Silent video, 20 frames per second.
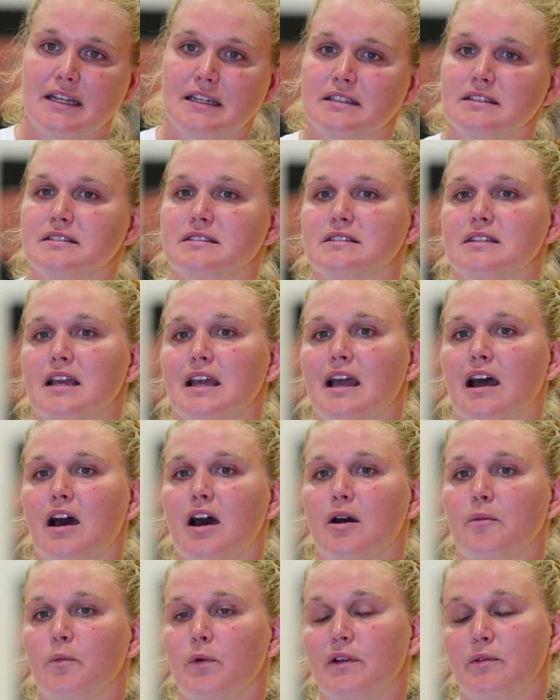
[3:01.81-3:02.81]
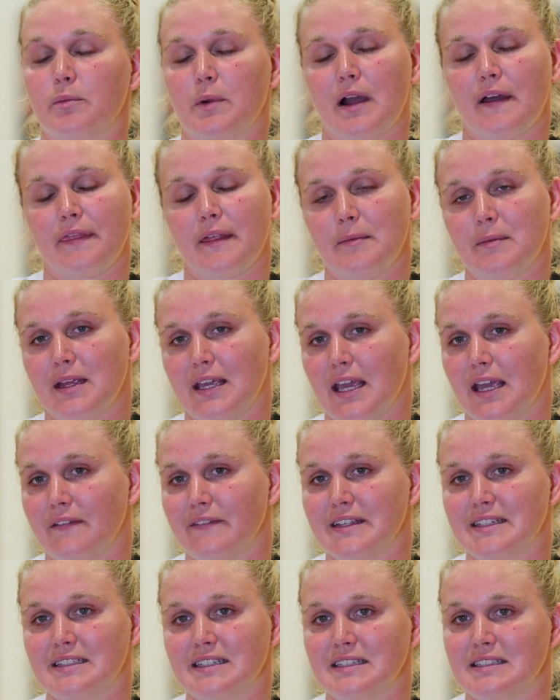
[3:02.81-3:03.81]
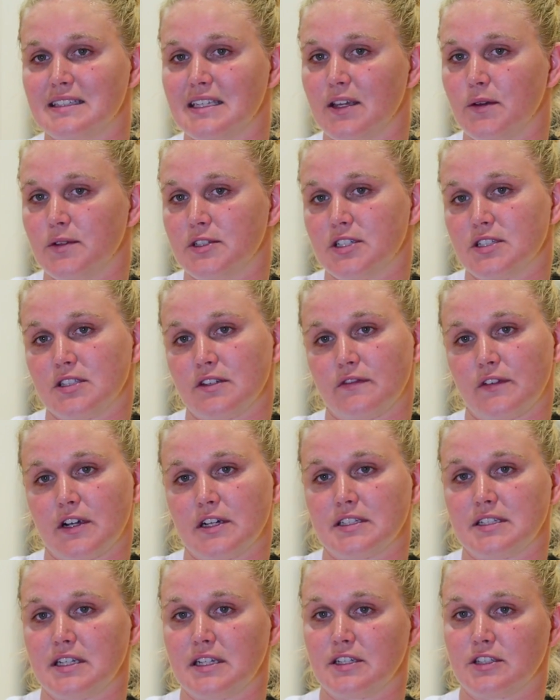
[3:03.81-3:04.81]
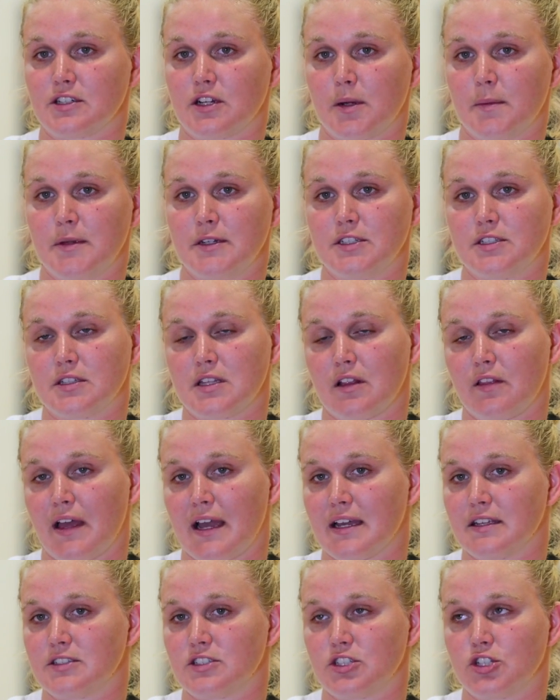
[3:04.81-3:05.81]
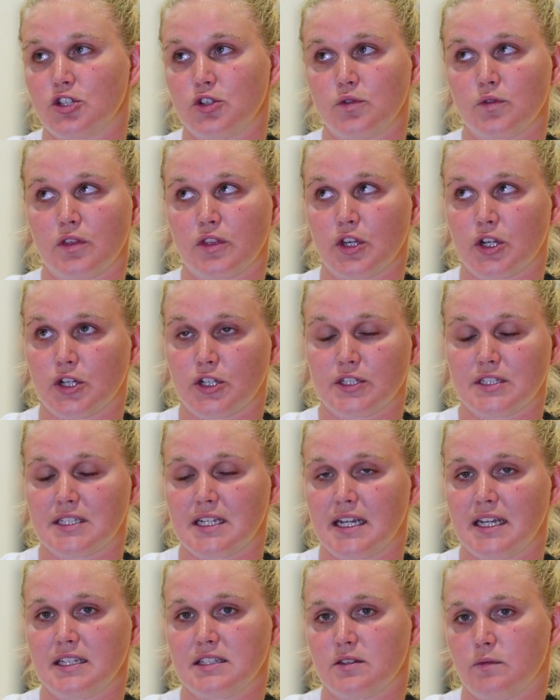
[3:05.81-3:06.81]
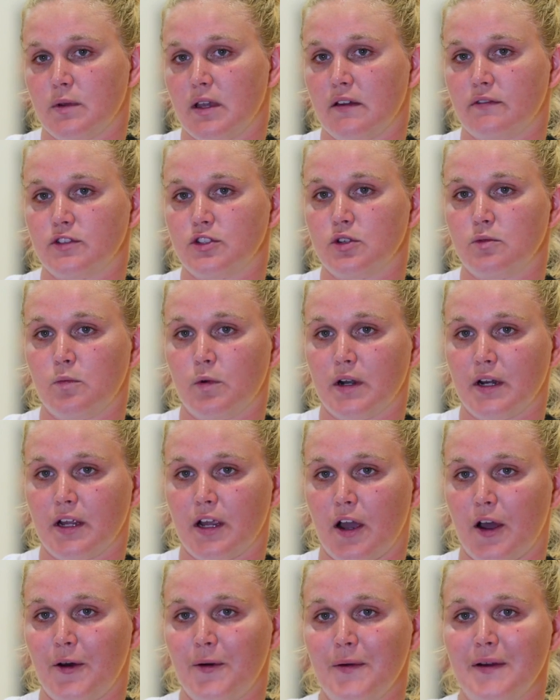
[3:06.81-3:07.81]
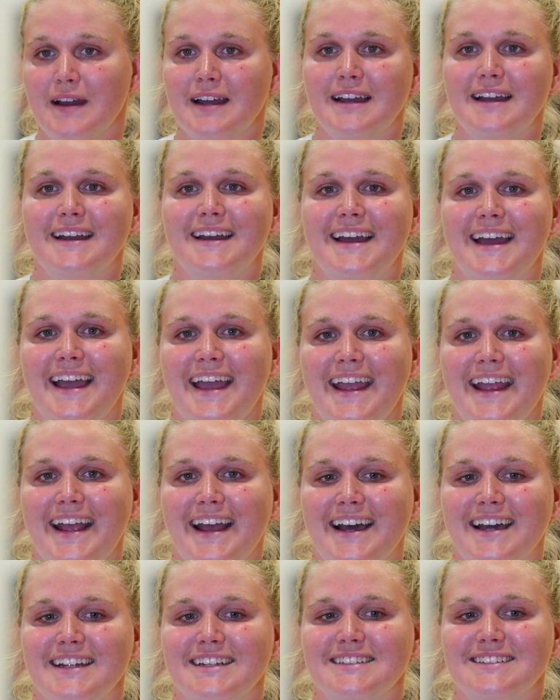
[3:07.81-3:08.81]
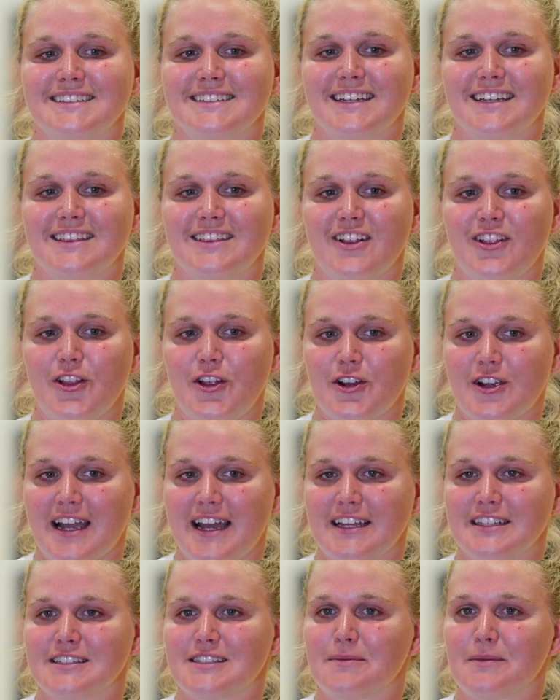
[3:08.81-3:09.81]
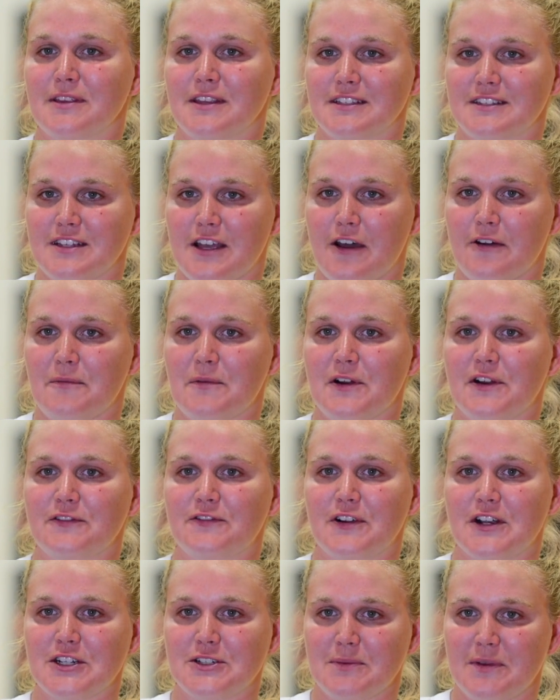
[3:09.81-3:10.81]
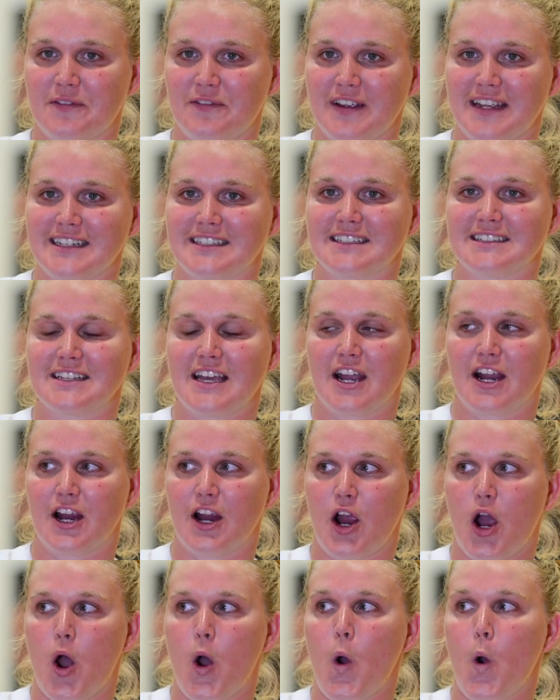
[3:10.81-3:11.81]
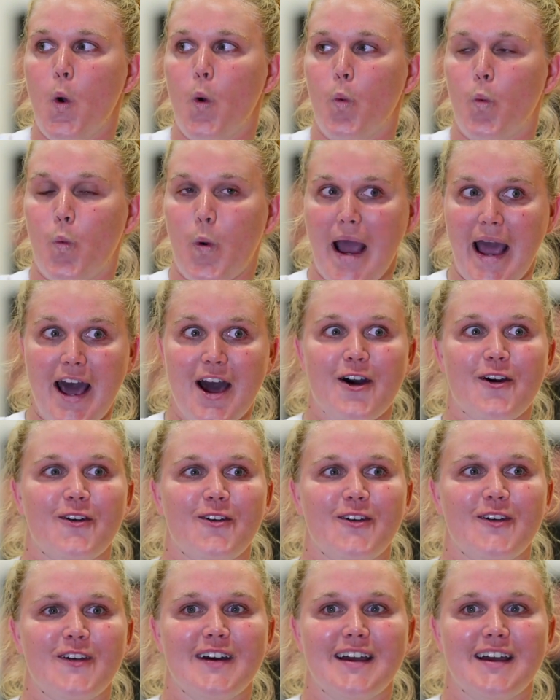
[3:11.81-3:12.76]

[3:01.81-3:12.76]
is, we've brought them to KVCC, which is a varsity scrimmage, the last 2 Thursdays, and we have 2 more to go. And the look on some of the sophomore and freshman faces are, wow,